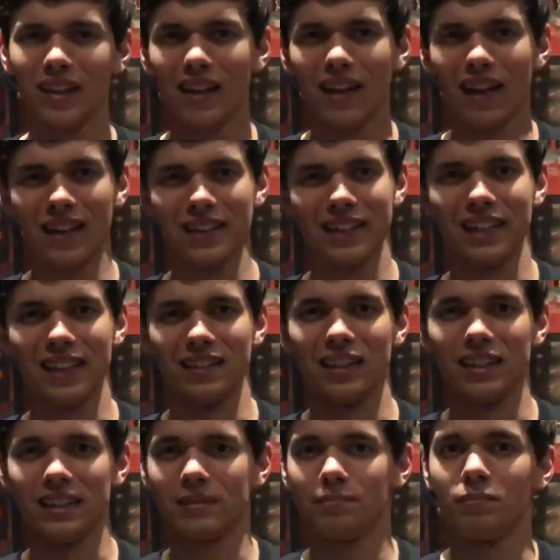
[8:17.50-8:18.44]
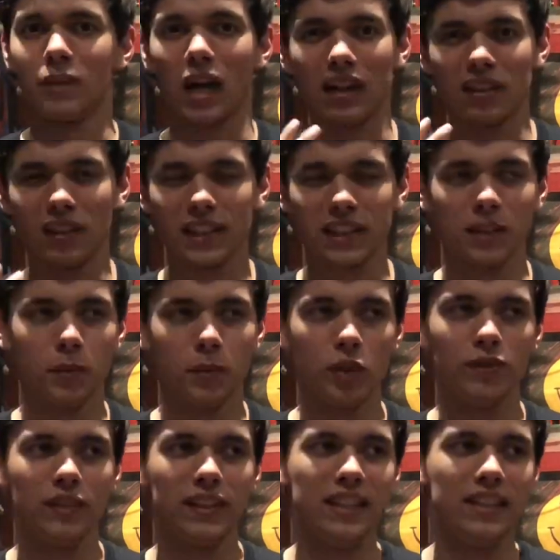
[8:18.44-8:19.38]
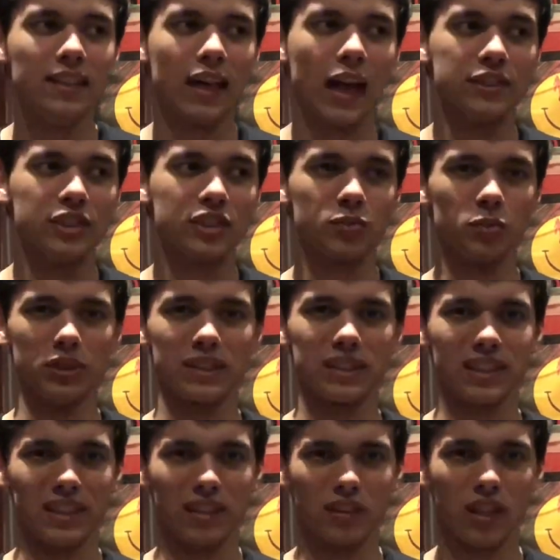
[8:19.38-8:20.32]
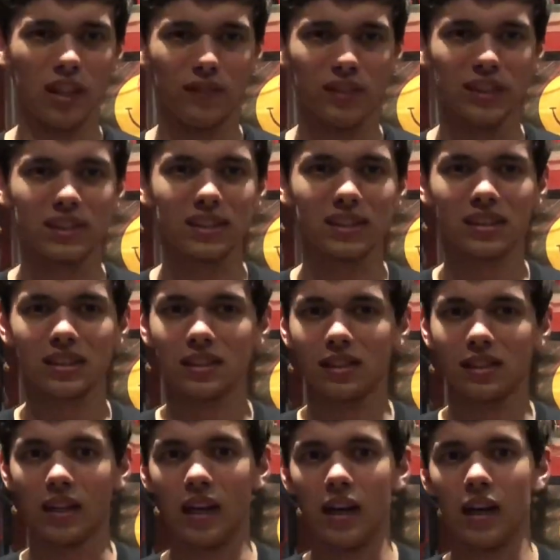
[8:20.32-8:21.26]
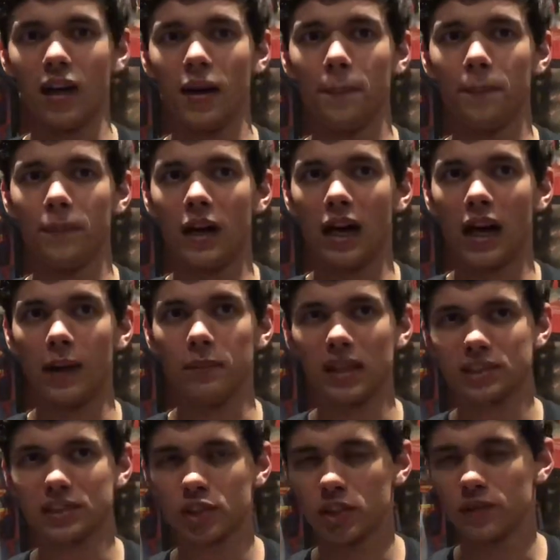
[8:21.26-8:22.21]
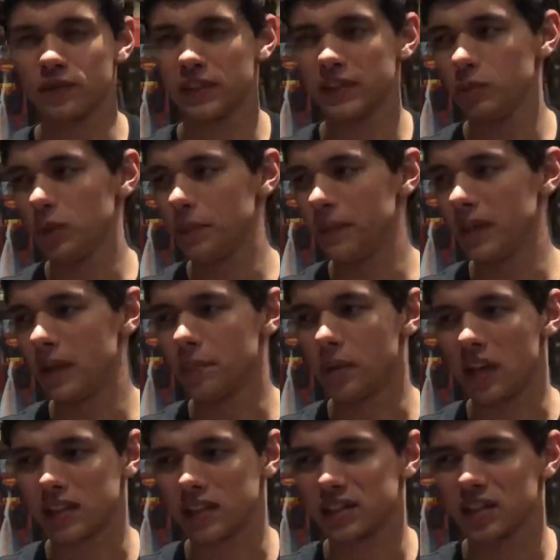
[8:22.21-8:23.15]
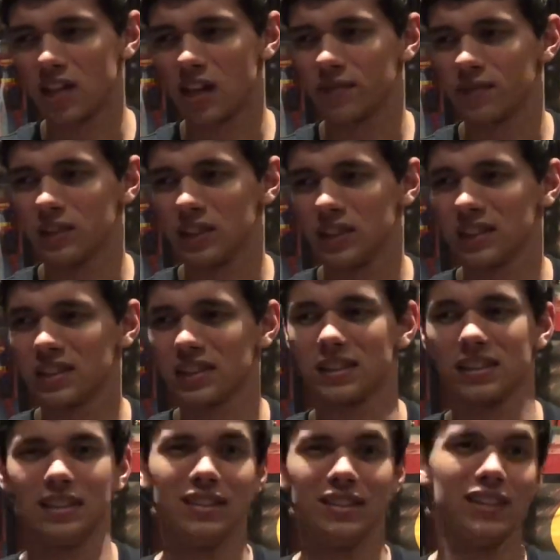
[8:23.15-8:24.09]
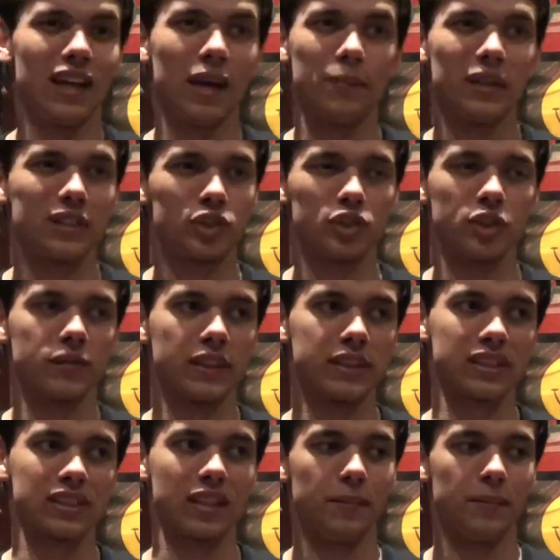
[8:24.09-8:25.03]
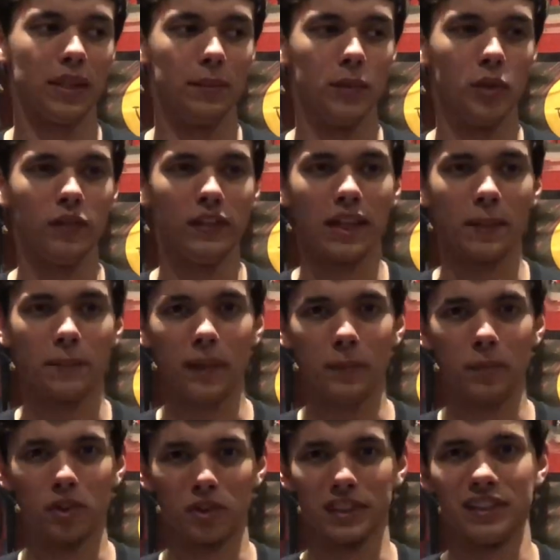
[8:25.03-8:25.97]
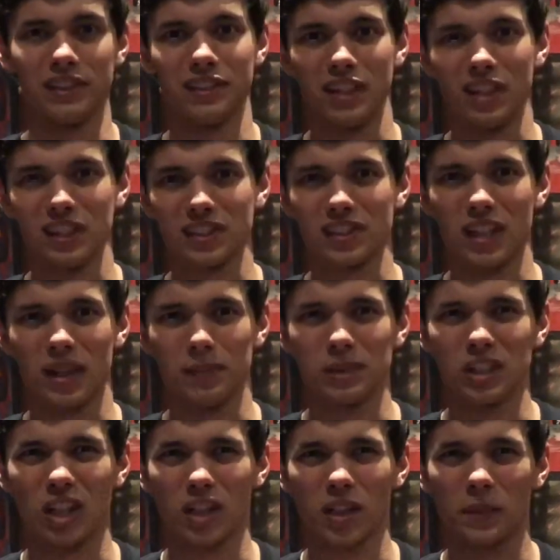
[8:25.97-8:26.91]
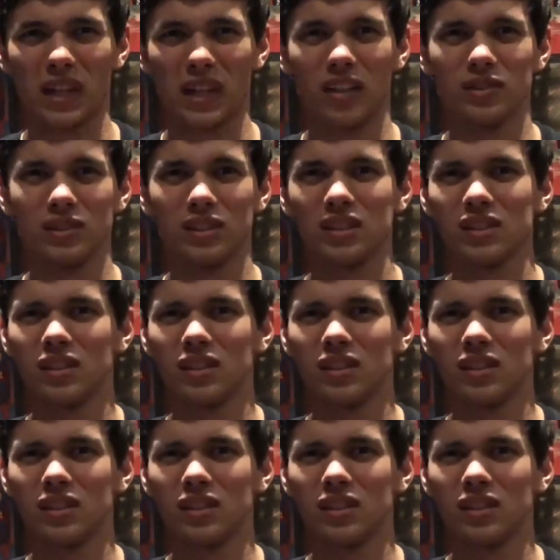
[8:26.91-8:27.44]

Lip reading: again, like, I like the movie, I just wouldn't say love it. I'm not sure if it would be a box office. I'm not sure if this is going to be a movie that people are going to non-stop talk about.